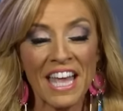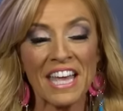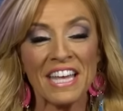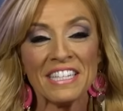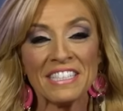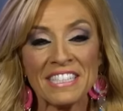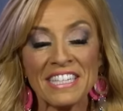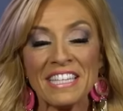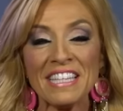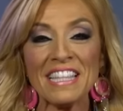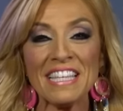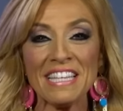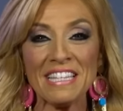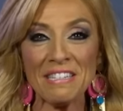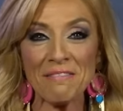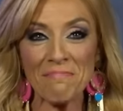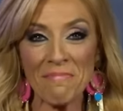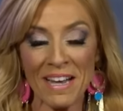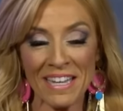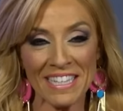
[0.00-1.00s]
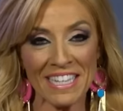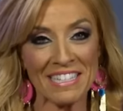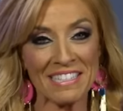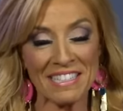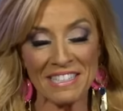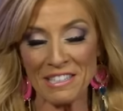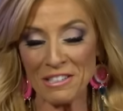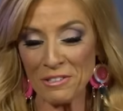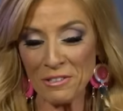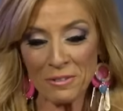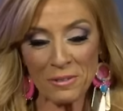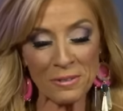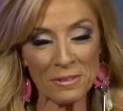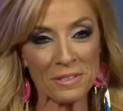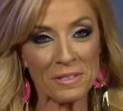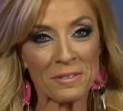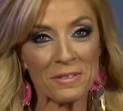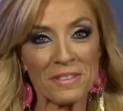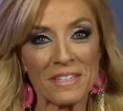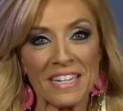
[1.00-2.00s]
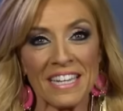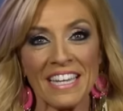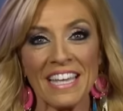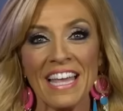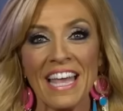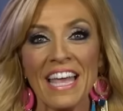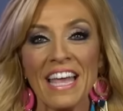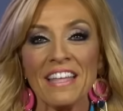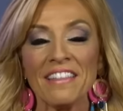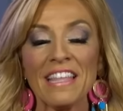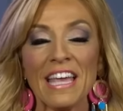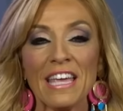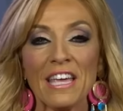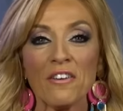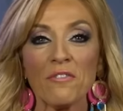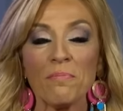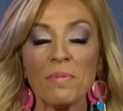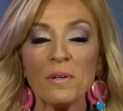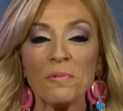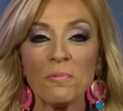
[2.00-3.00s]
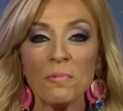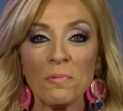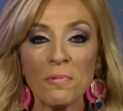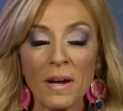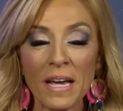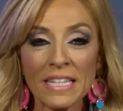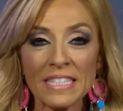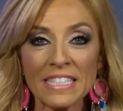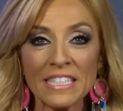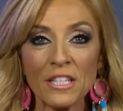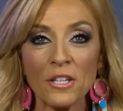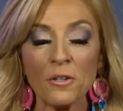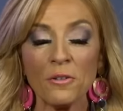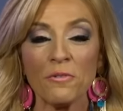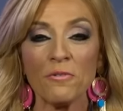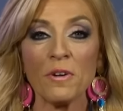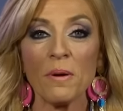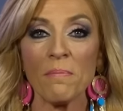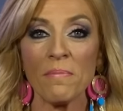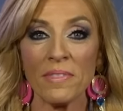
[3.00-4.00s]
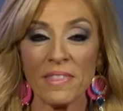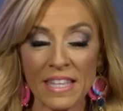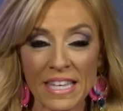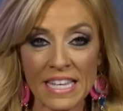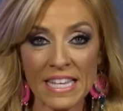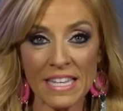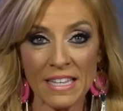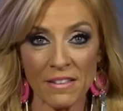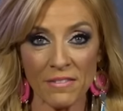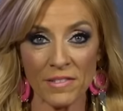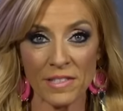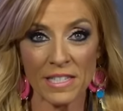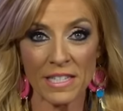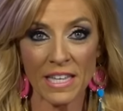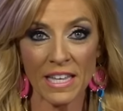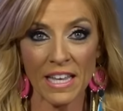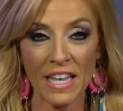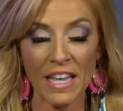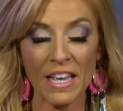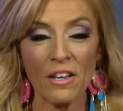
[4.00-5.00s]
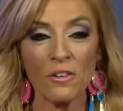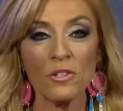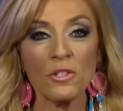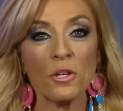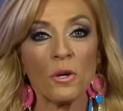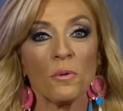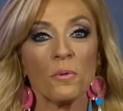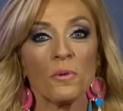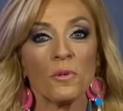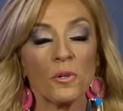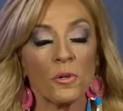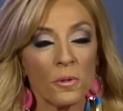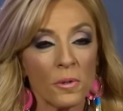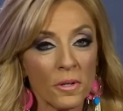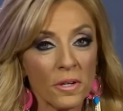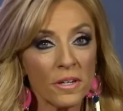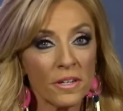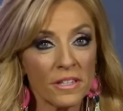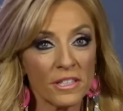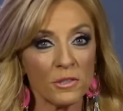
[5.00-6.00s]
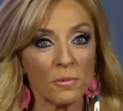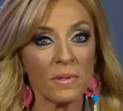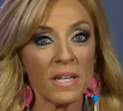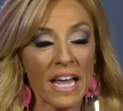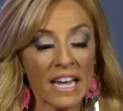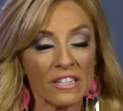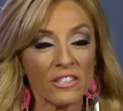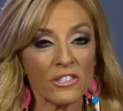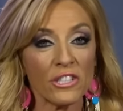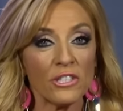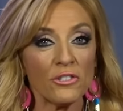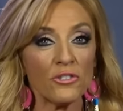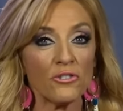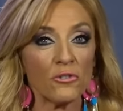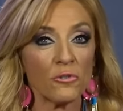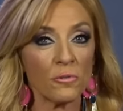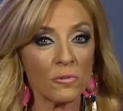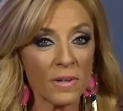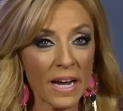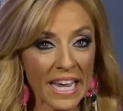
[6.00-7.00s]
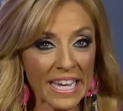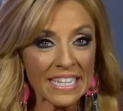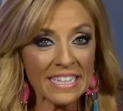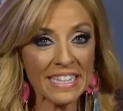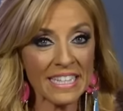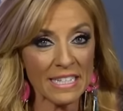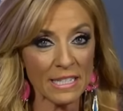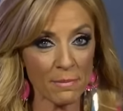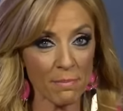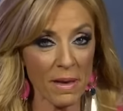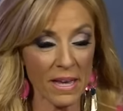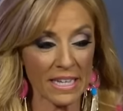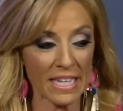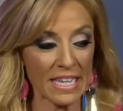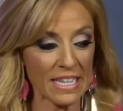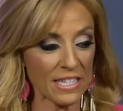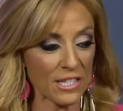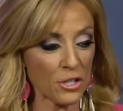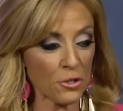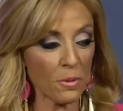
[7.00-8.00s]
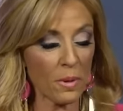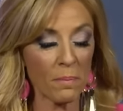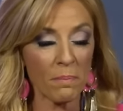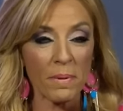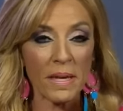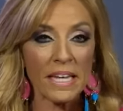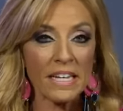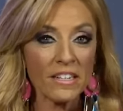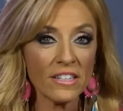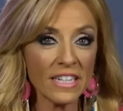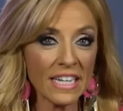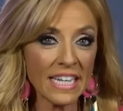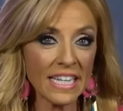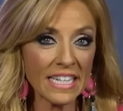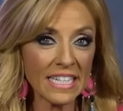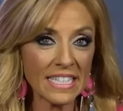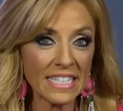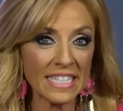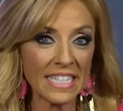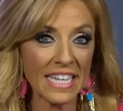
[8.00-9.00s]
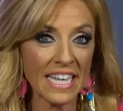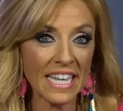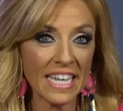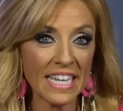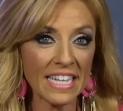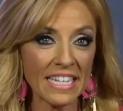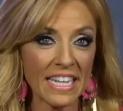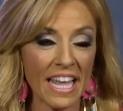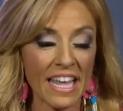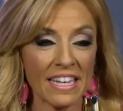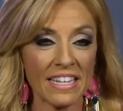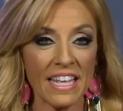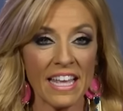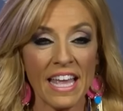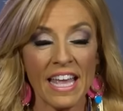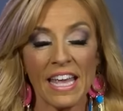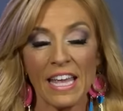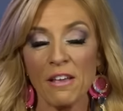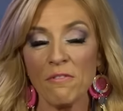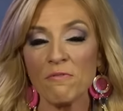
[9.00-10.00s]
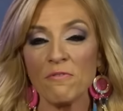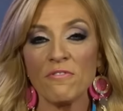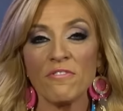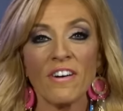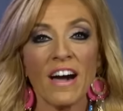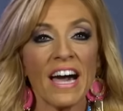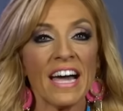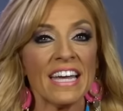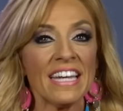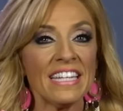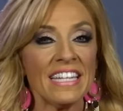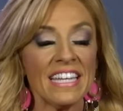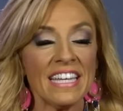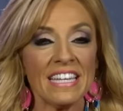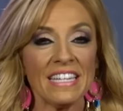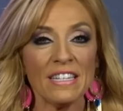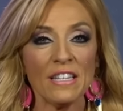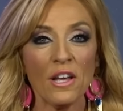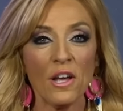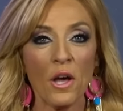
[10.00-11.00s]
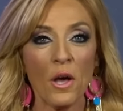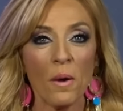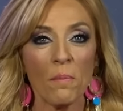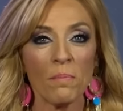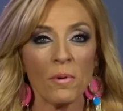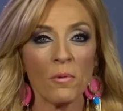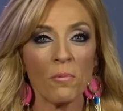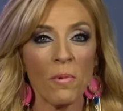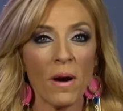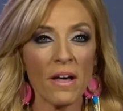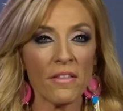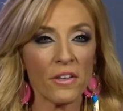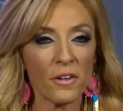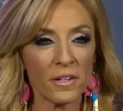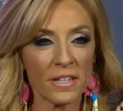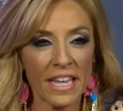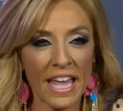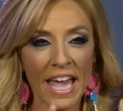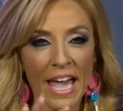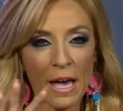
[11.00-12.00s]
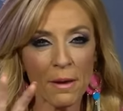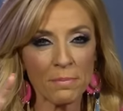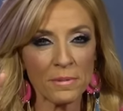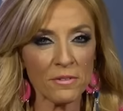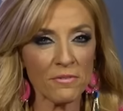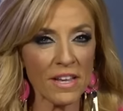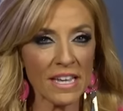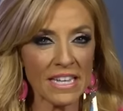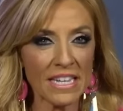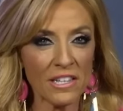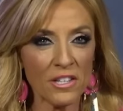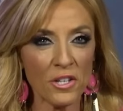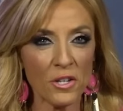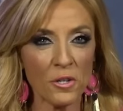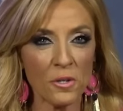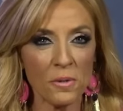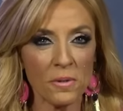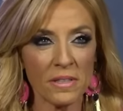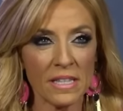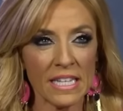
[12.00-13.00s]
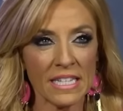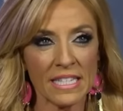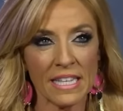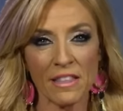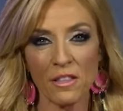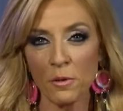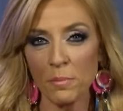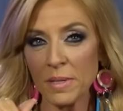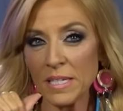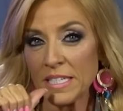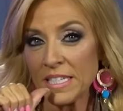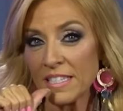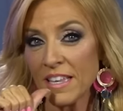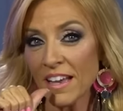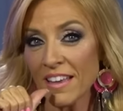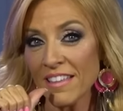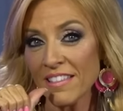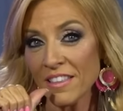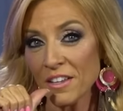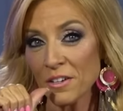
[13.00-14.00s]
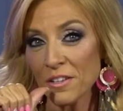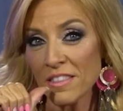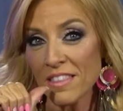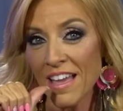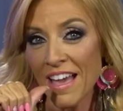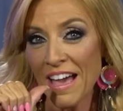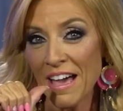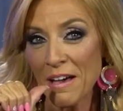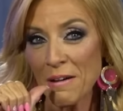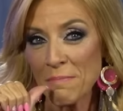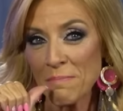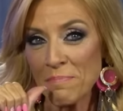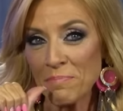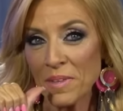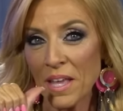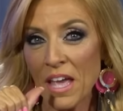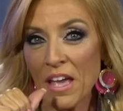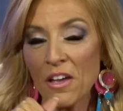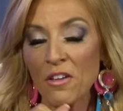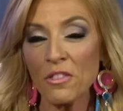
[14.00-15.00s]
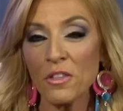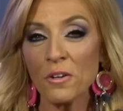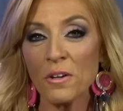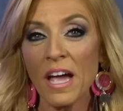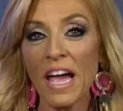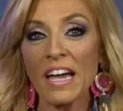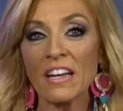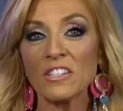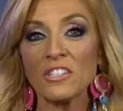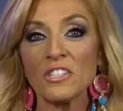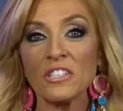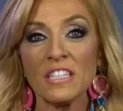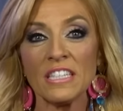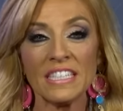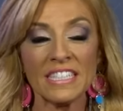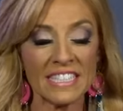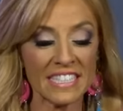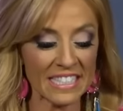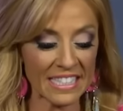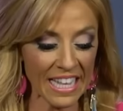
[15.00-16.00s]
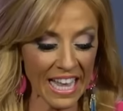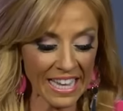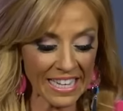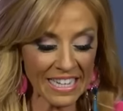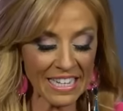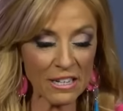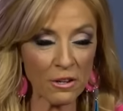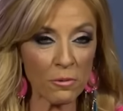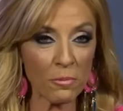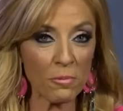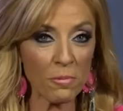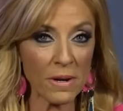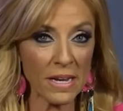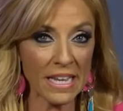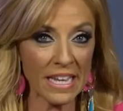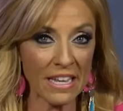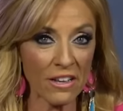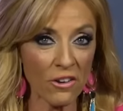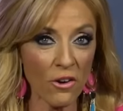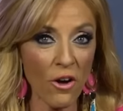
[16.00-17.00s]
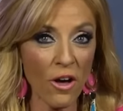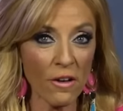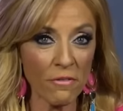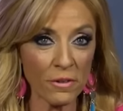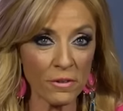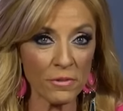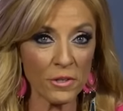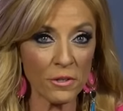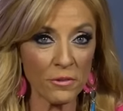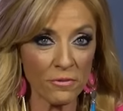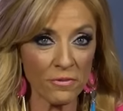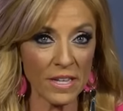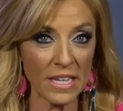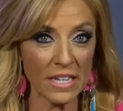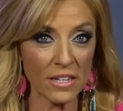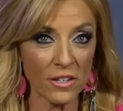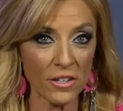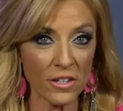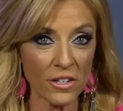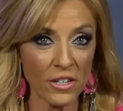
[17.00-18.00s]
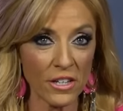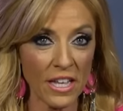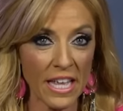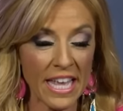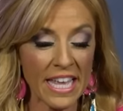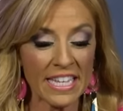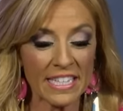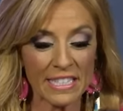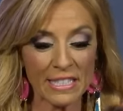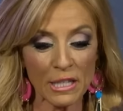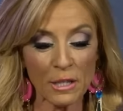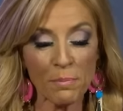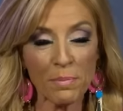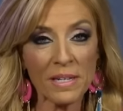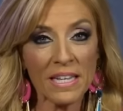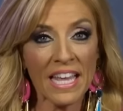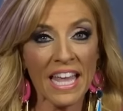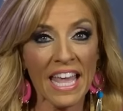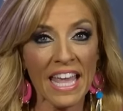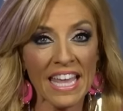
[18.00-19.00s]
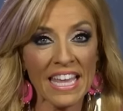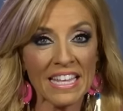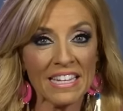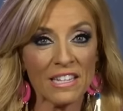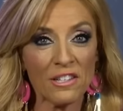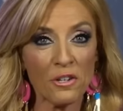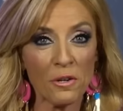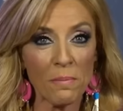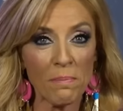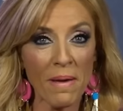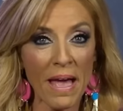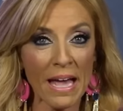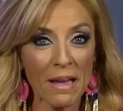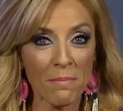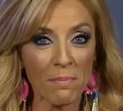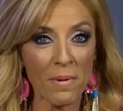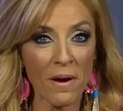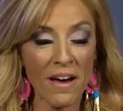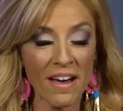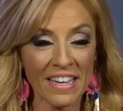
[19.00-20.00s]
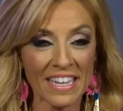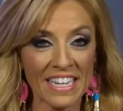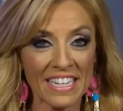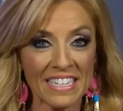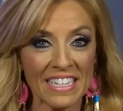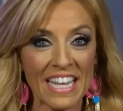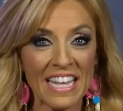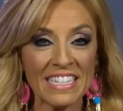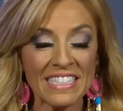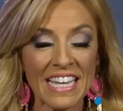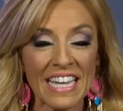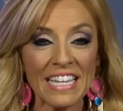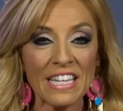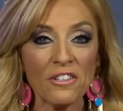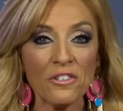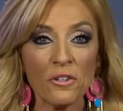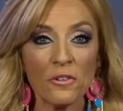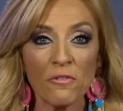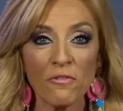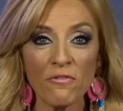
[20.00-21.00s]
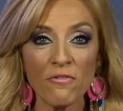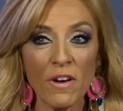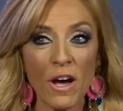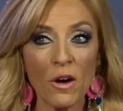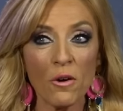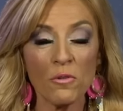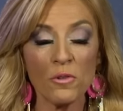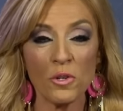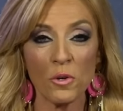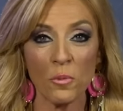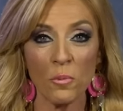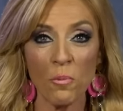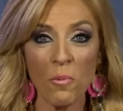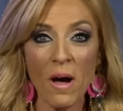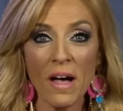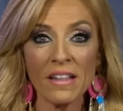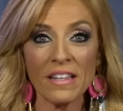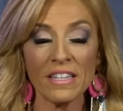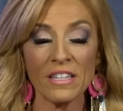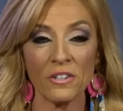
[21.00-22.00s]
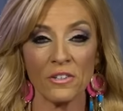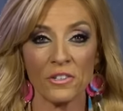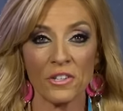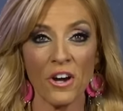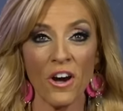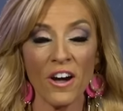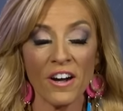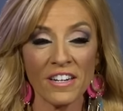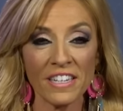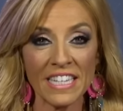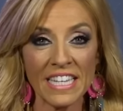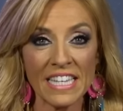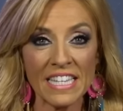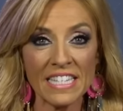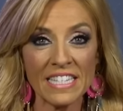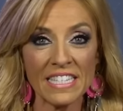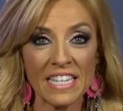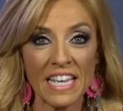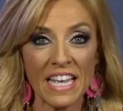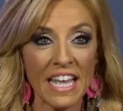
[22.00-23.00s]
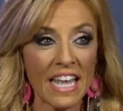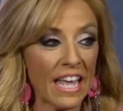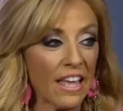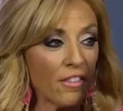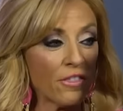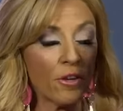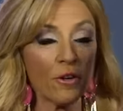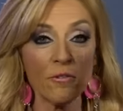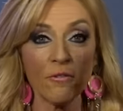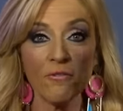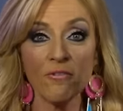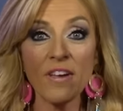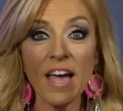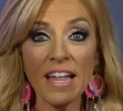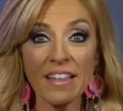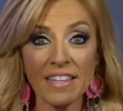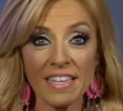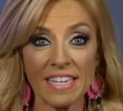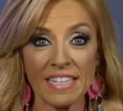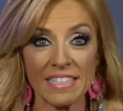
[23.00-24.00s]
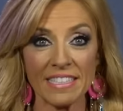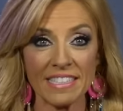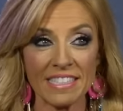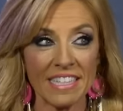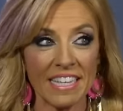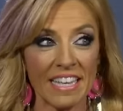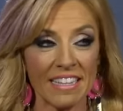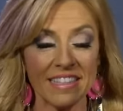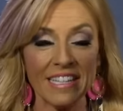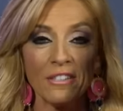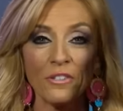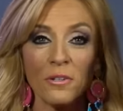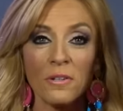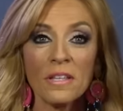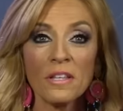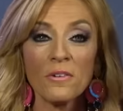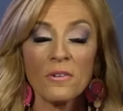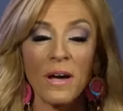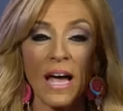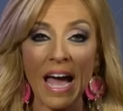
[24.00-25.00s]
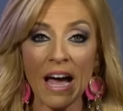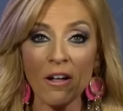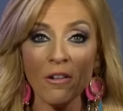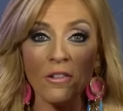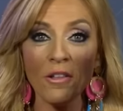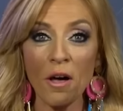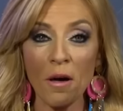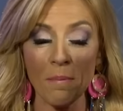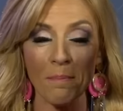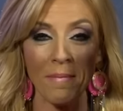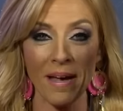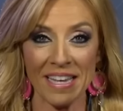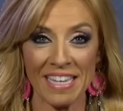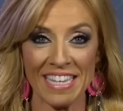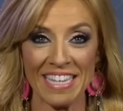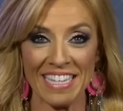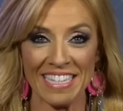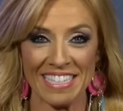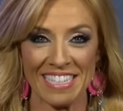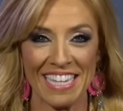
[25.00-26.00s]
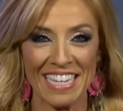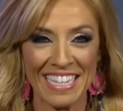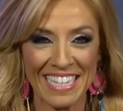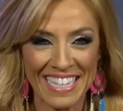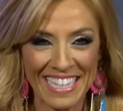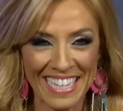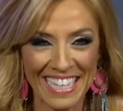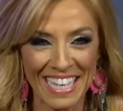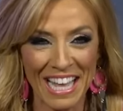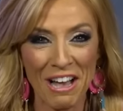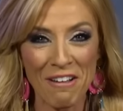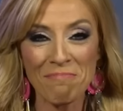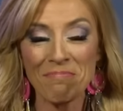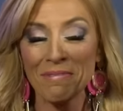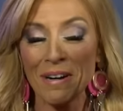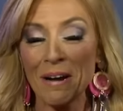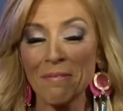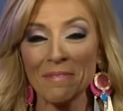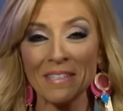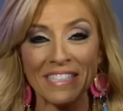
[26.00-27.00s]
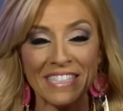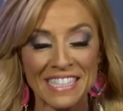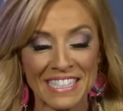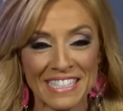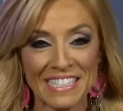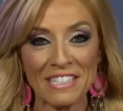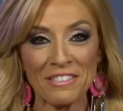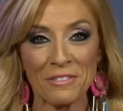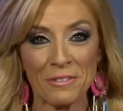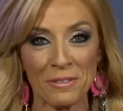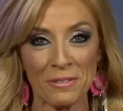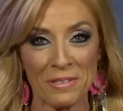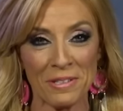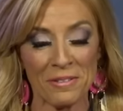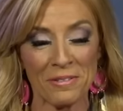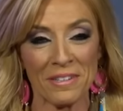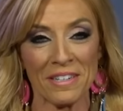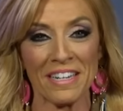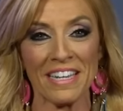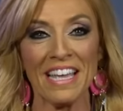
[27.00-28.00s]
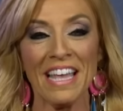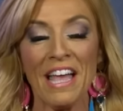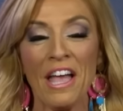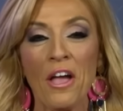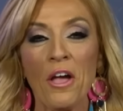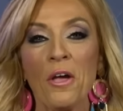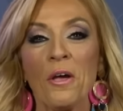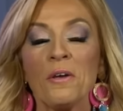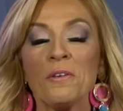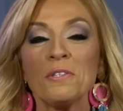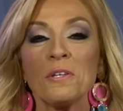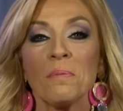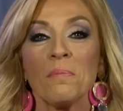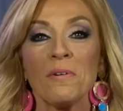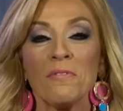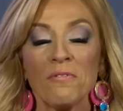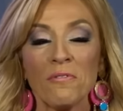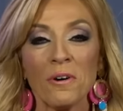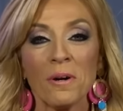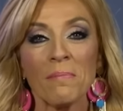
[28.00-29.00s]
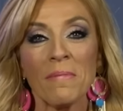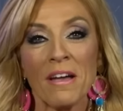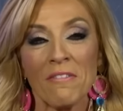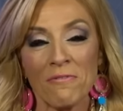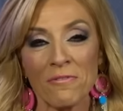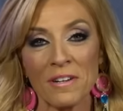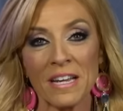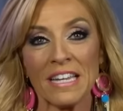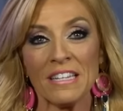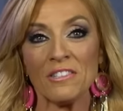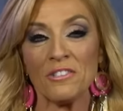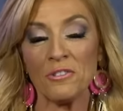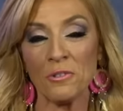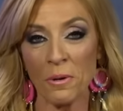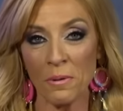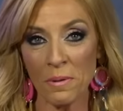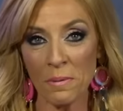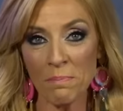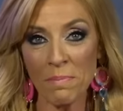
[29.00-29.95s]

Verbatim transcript: See, these monkeys, this is a true story, they have been rescued from thieves. So crooks would actually train these monkeys to appear innocent and inviting, but while they're captivating you and they said they'll be sucking their thumb, they're actually sliding a ring off of your finger, slipping a hand in your back pocket, taking your phone, your wallet, your car keys. They're felons. These are little outlaw monkeys. I promise this is a true story. So before my friends Joel and